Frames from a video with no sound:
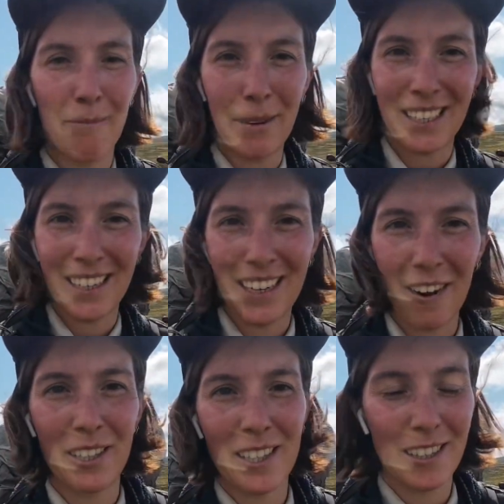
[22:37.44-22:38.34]
but
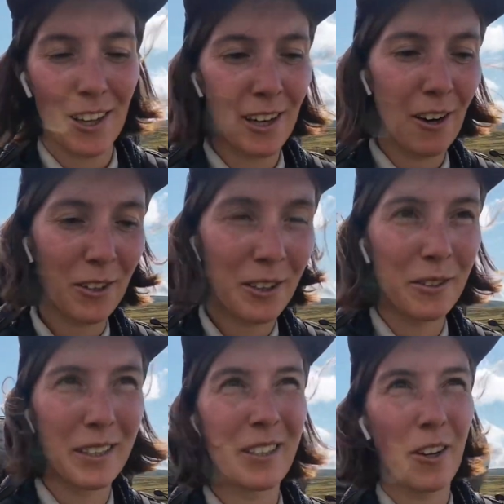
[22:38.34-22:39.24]
now it's not long
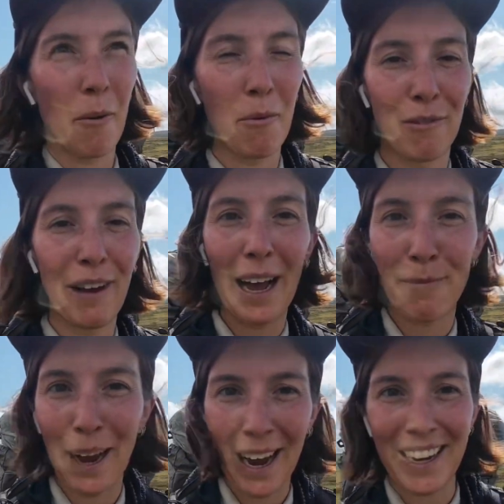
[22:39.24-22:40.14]
to the top of
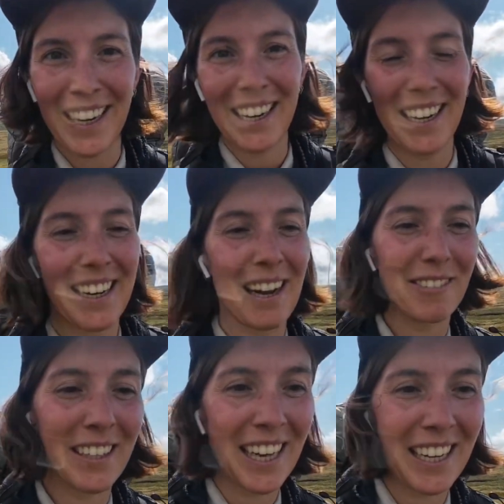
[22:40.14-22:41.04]
Pike, and
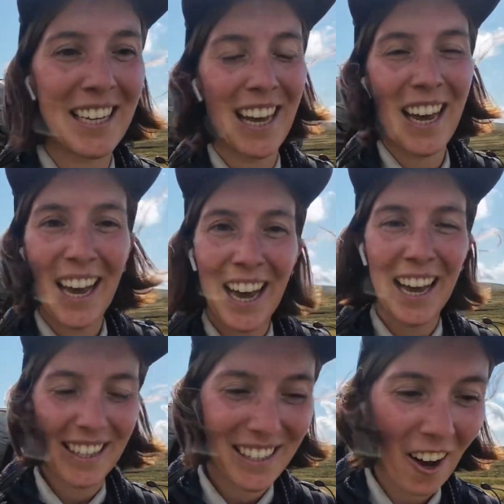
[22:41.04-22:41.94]
after that
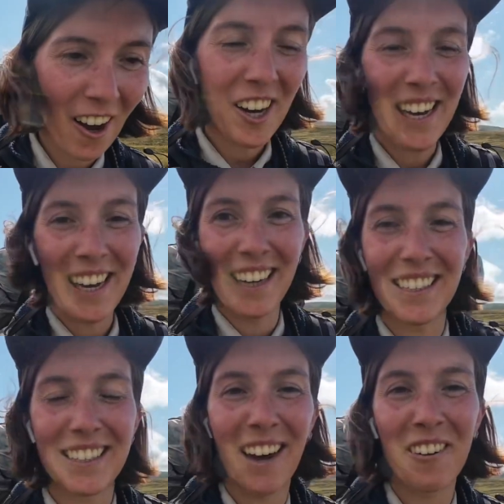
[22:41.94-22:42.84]
it's all
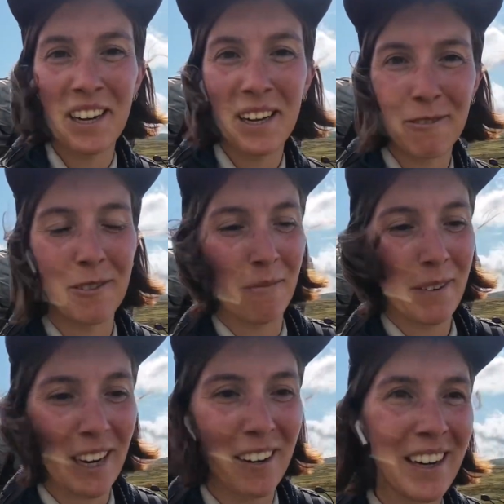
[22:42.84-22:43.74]
downhill from
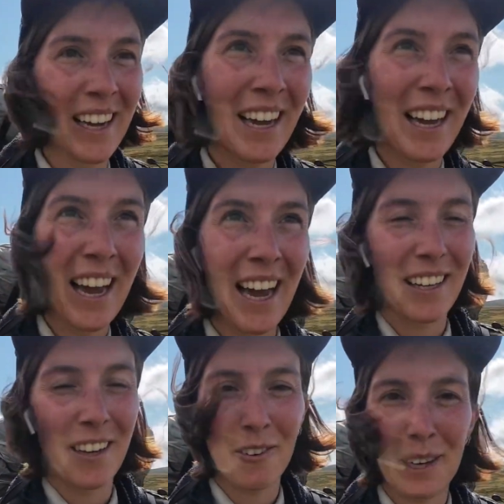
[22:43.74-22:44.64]
there,
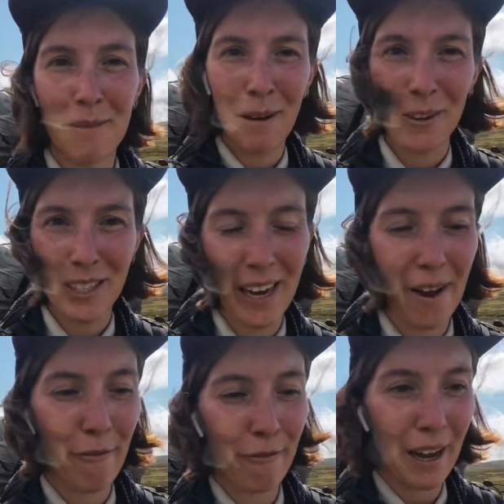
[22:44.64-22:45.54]
and only about
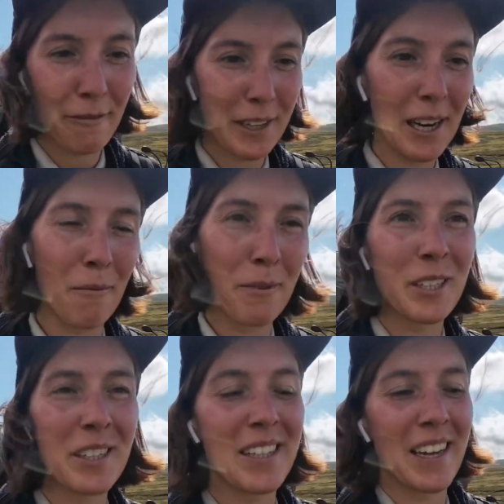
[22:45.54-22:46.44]
5
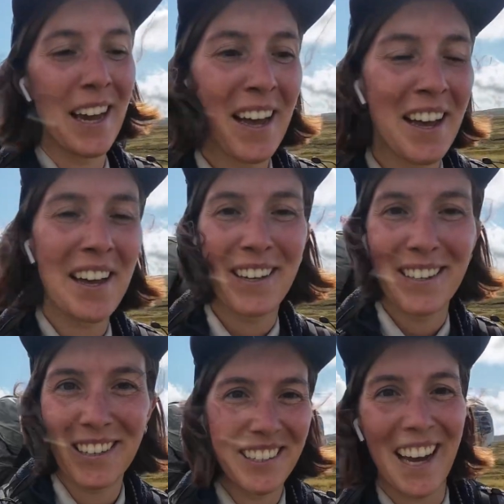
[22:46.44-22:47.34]
kilometers.
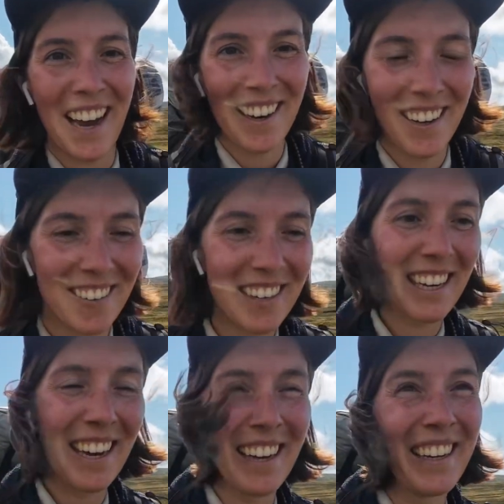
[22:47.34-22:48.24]
So yeah, really